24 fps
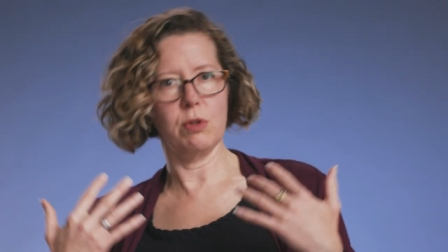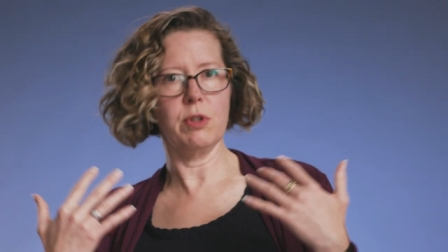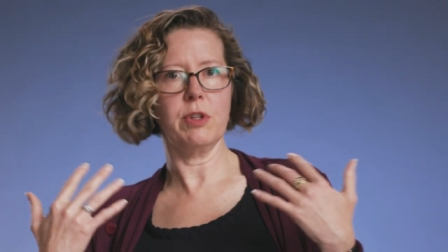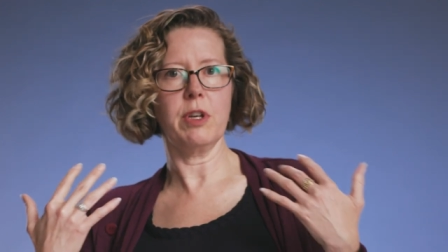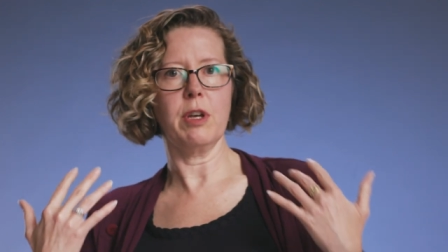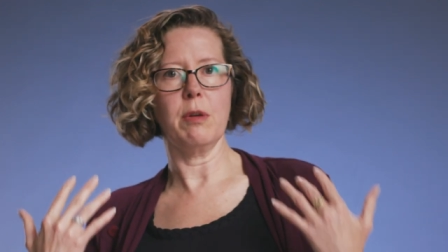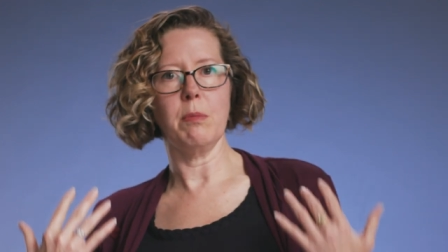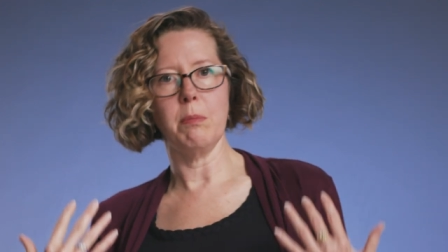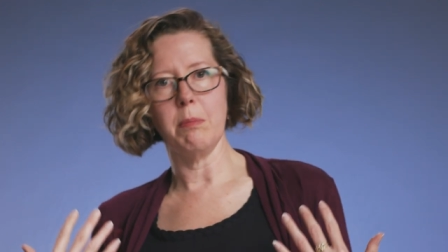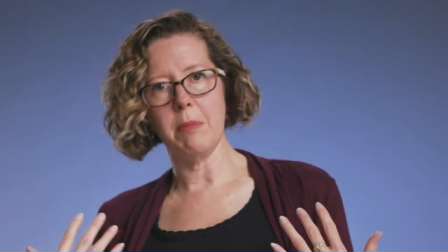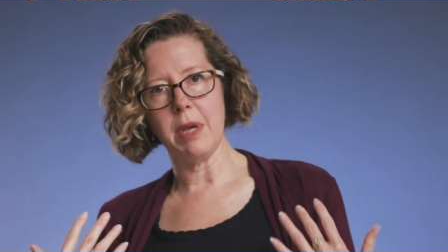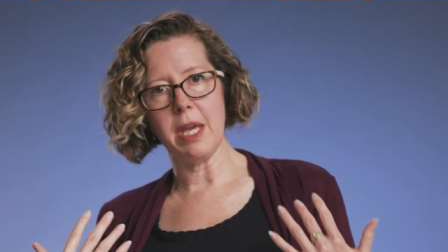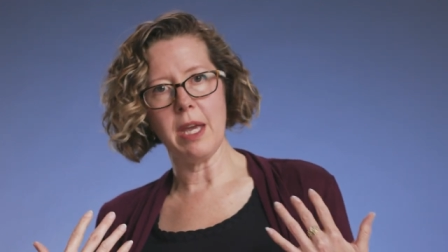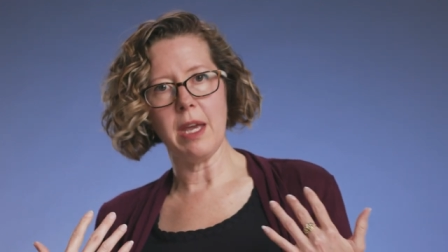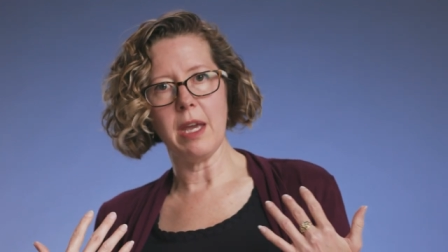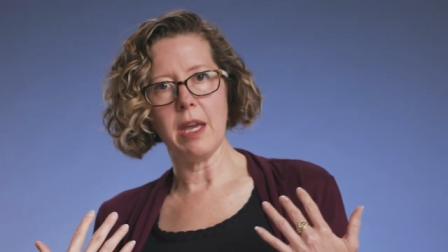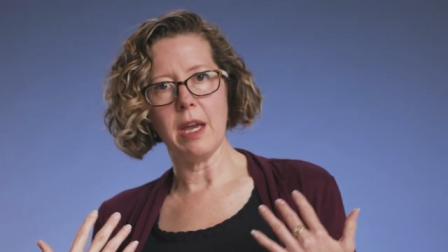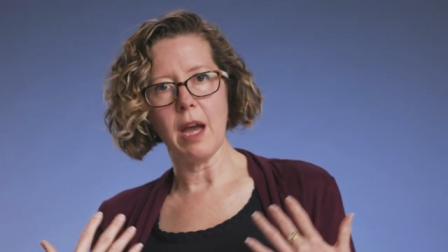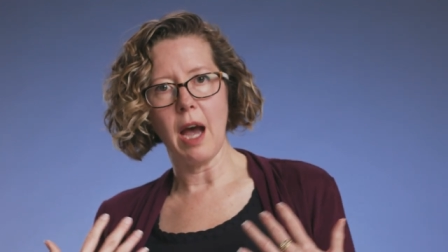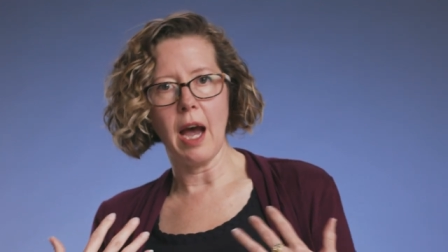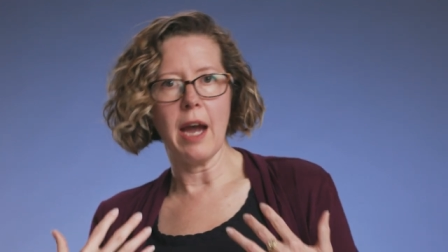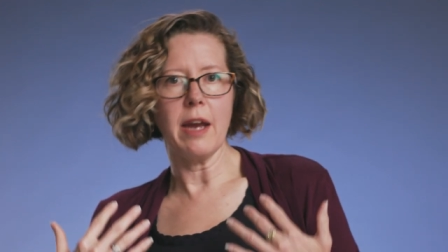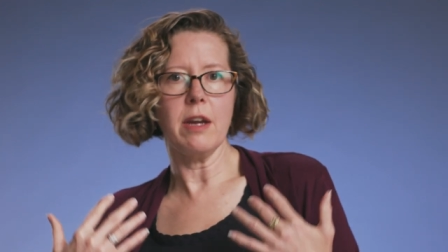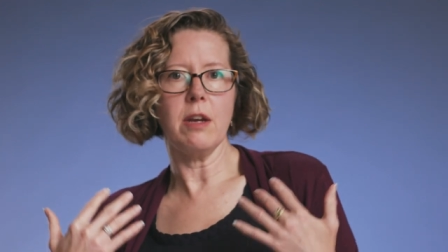look at
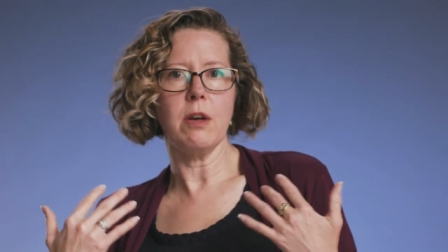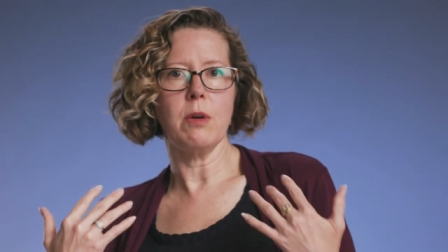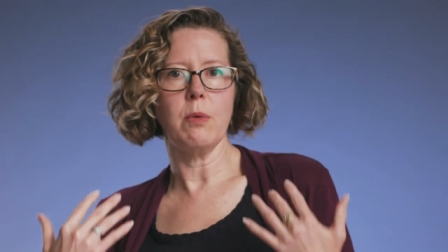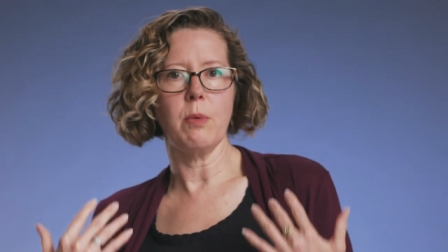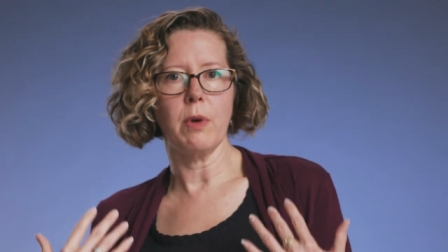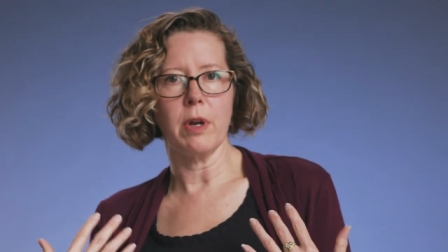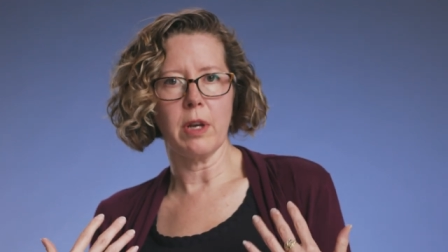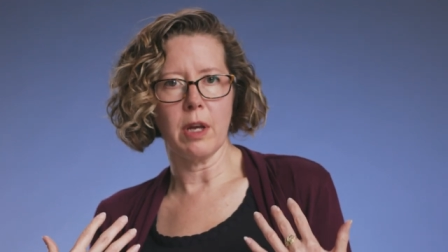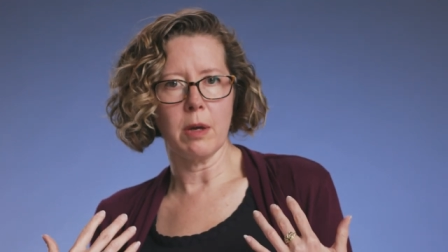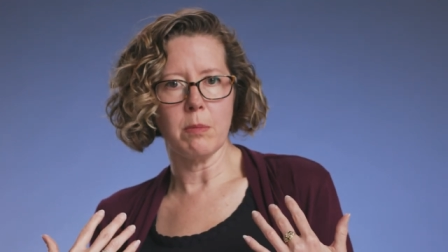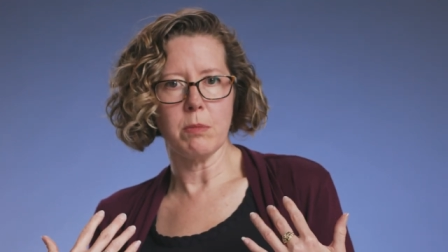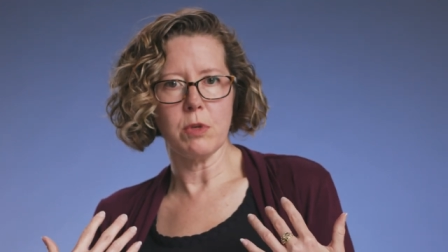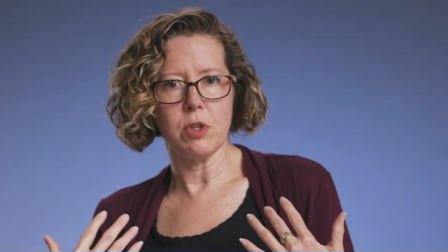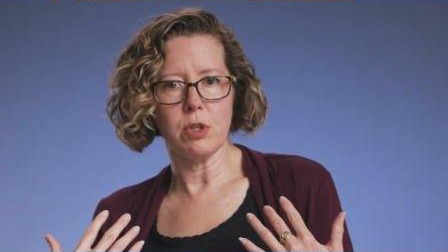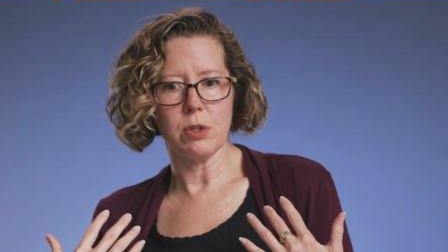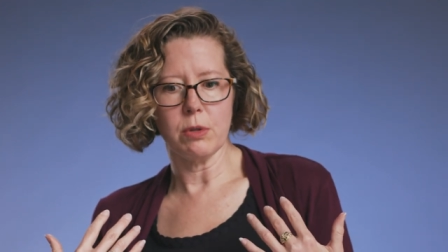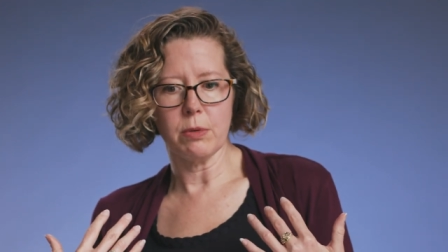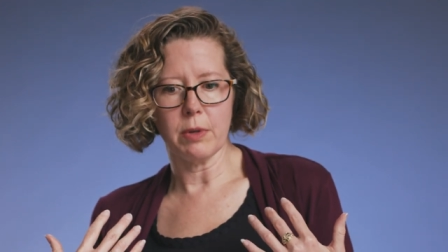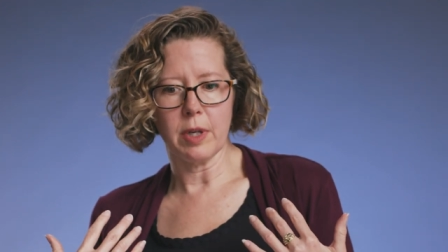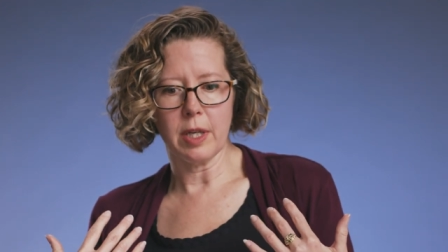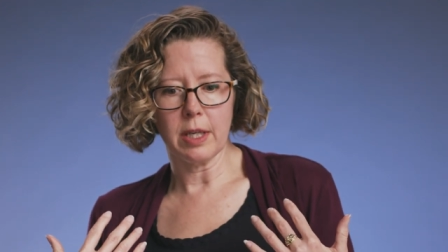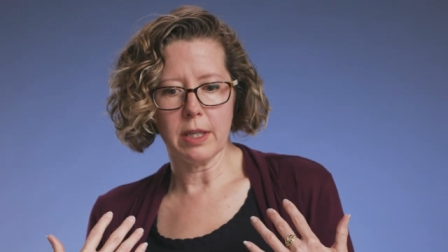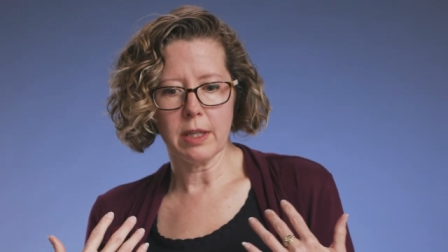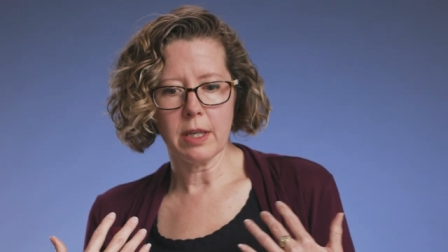me, I know what I'm
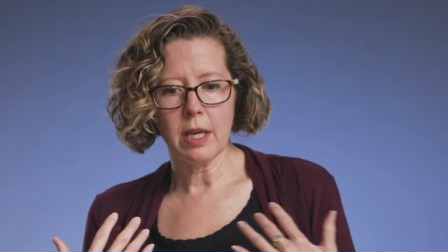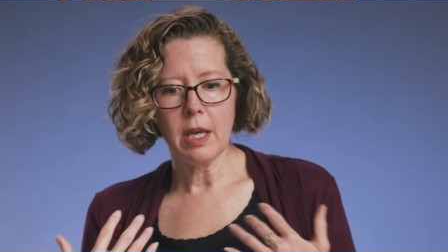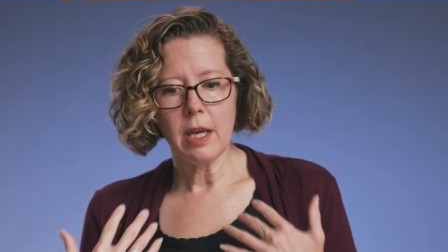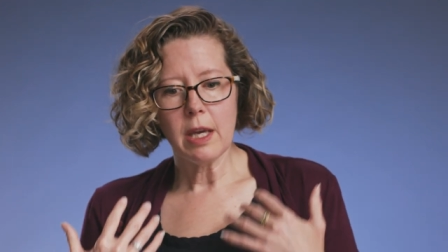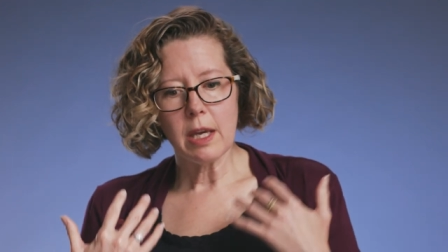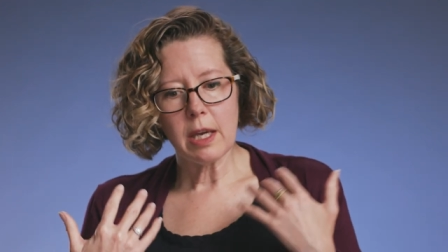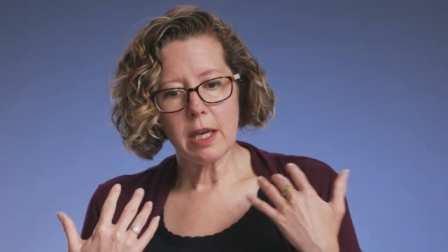doing.